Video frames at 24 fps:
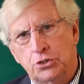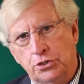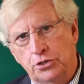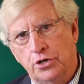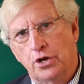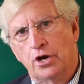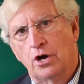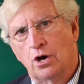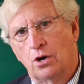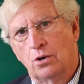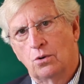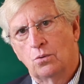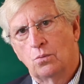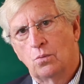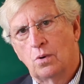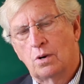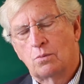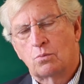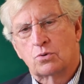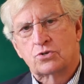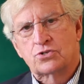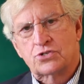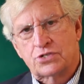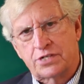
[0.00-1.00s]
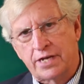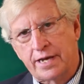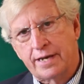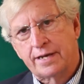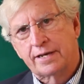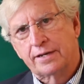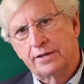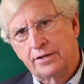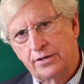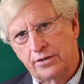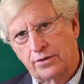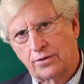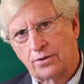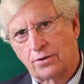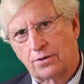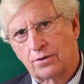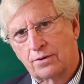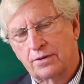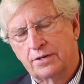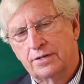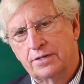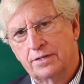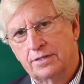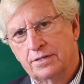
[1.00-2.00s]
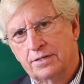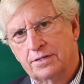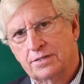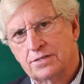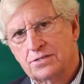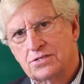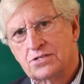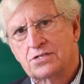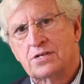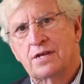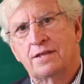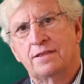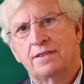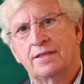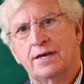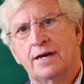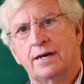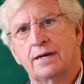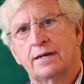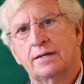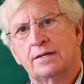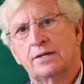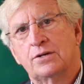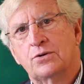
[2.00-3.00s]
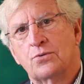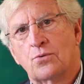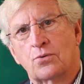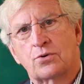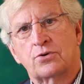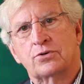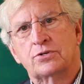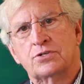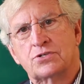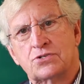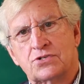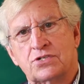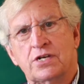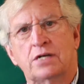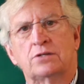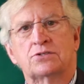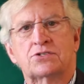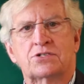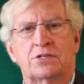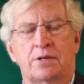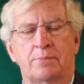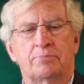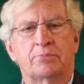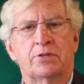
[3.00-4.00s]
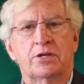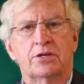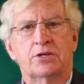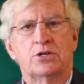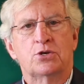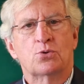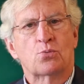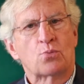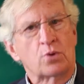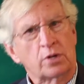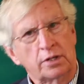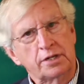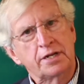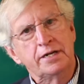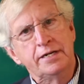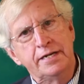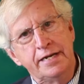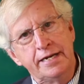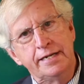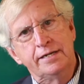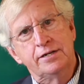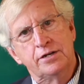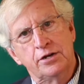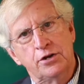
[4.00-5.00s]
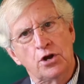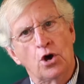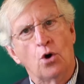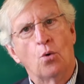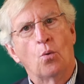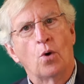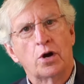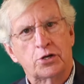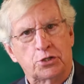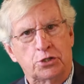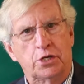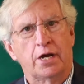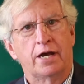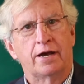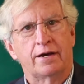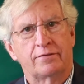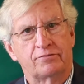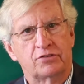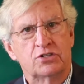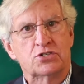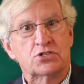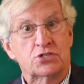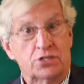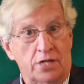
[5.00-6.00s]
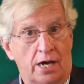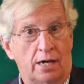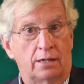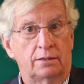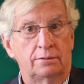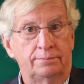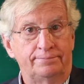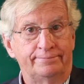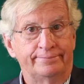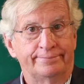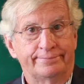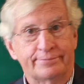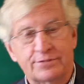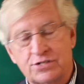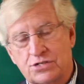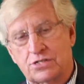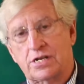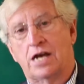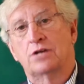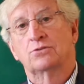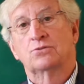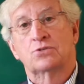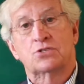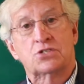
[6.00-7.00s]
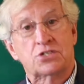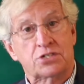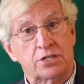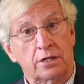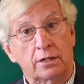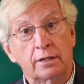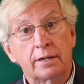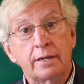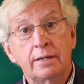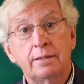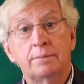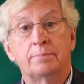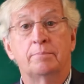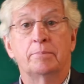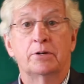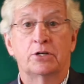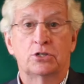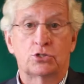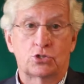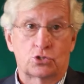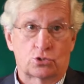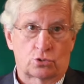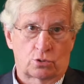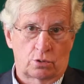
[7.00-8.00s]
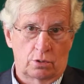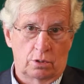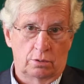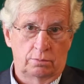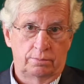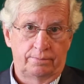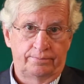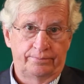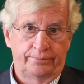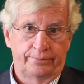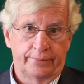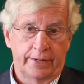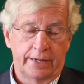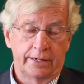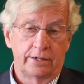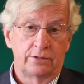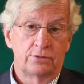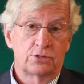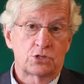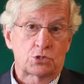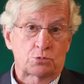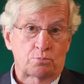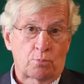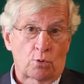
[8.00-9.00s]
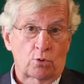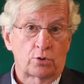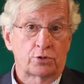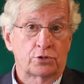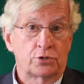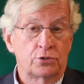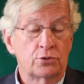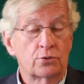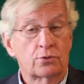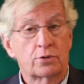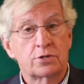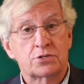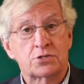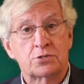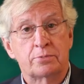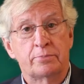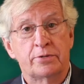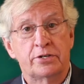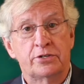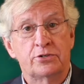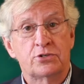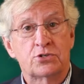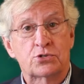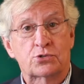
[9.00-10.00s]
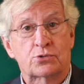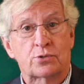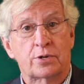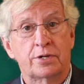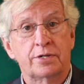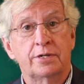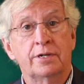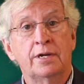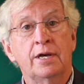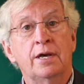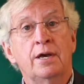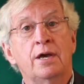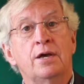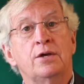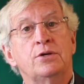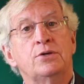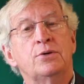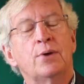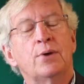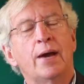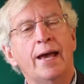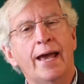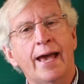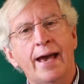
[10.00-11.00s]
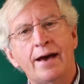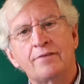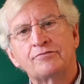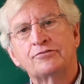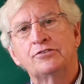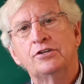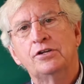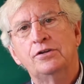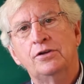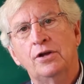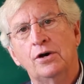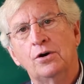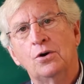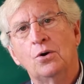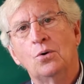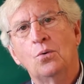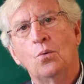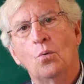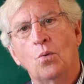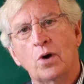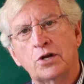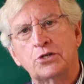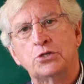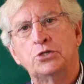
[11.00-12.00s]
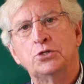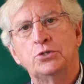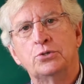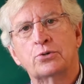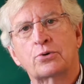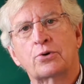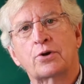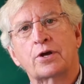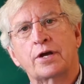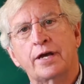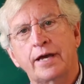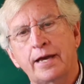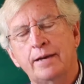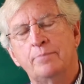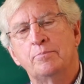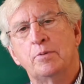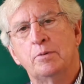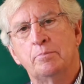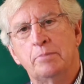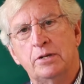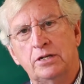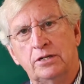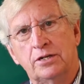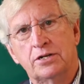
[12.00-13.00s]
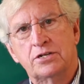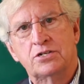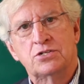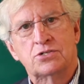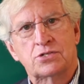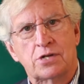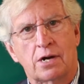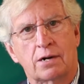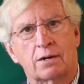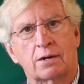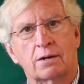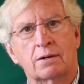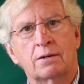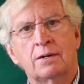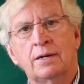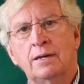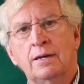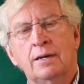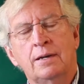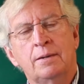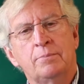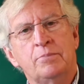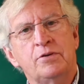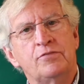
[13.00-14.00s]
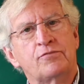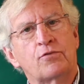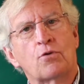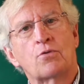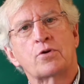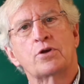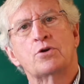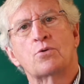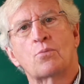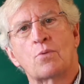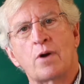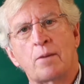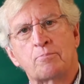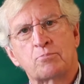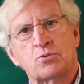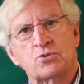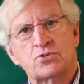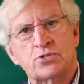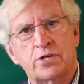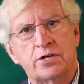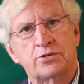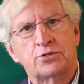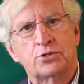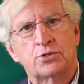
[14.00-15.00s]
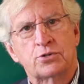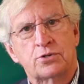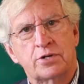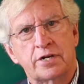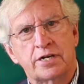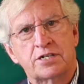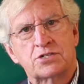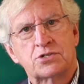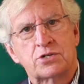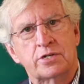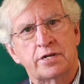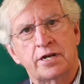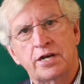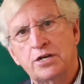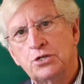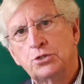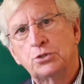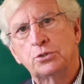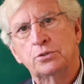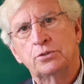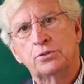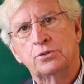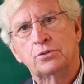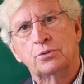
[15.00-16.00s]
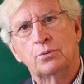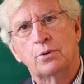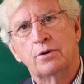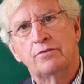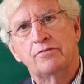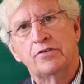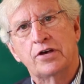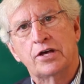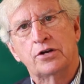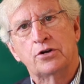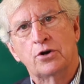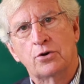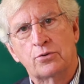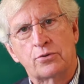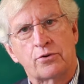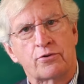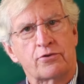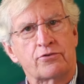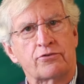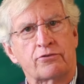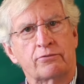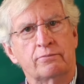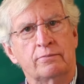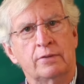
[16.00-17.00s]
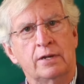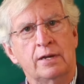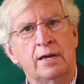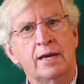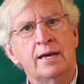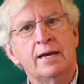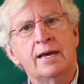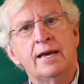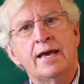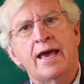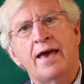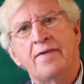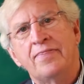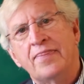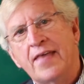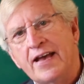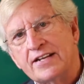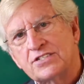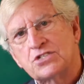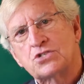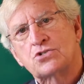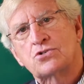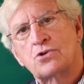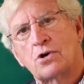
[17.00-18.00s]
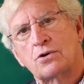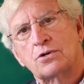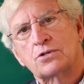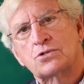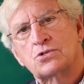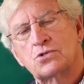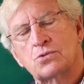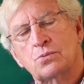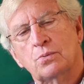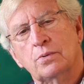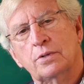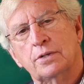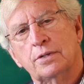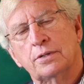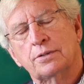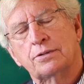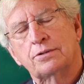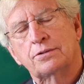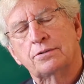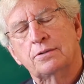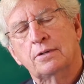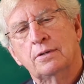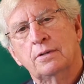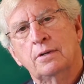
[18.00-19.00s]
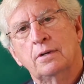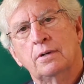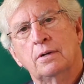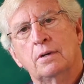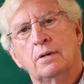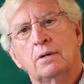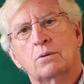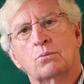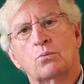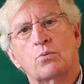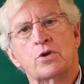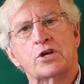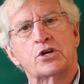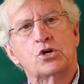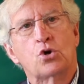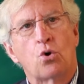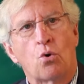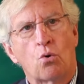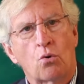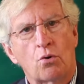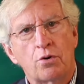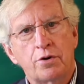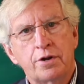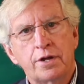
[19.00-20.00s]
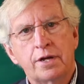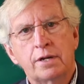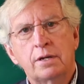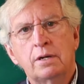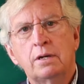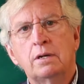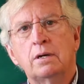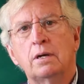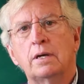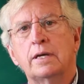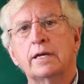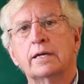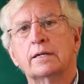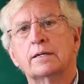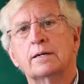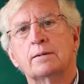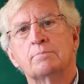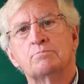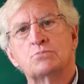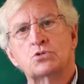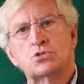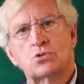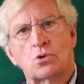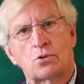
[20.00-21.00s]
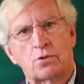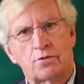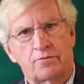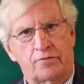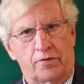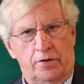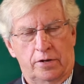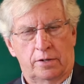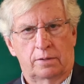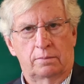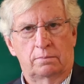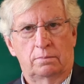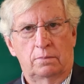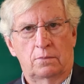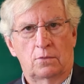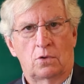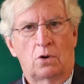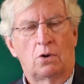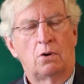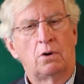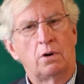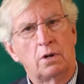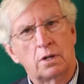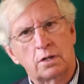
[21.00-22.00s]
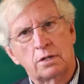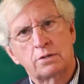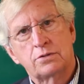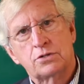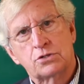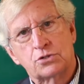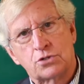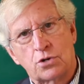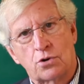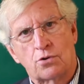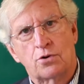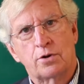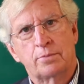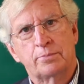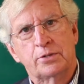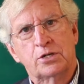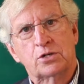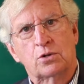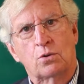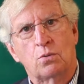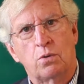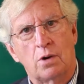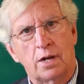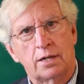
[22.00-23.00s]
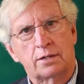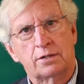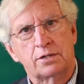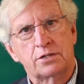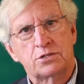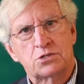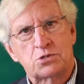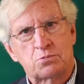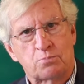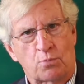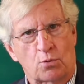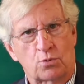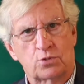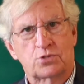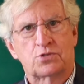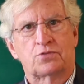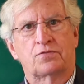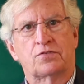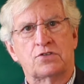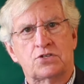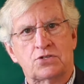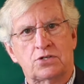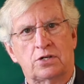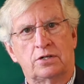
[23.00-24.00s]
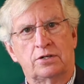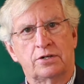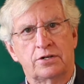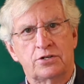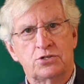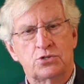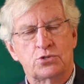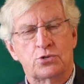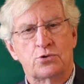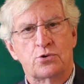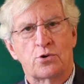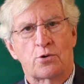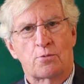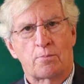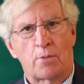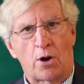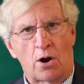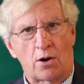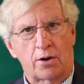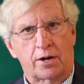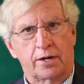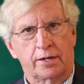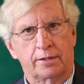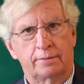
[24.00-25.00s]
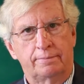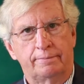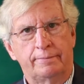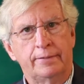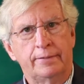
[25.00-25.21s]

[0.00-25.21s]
you know, what we're saying here is that in order to sell something, you really need to know what you have to sell. Sounds silly, but it's true. And in the sport tourism industry, you have to know what your capabilities are before you represent your destination to event owners. And that starts with recording and observing all of the tournament quality sports facilities in your market,